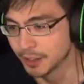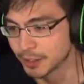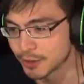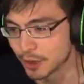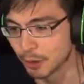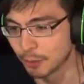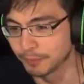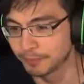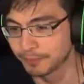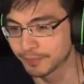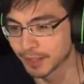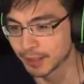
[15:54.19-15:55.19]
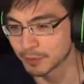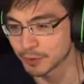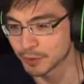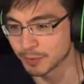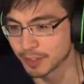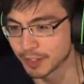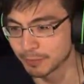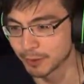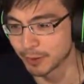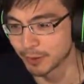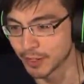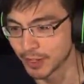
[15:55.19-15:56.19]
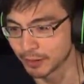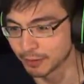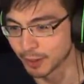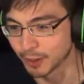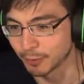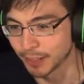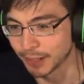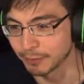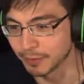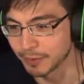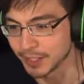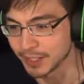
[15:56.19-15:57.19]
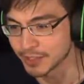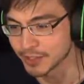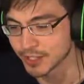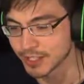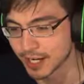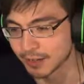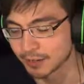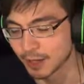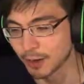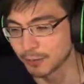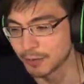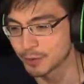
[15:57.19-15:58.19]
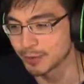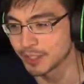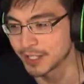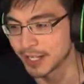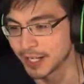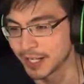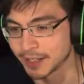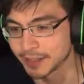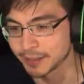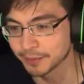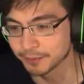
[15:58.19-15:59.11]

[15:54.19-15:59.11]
So, I'm assuming that if we go down the wrong way, we meet instant death. No, we just meet a dead end.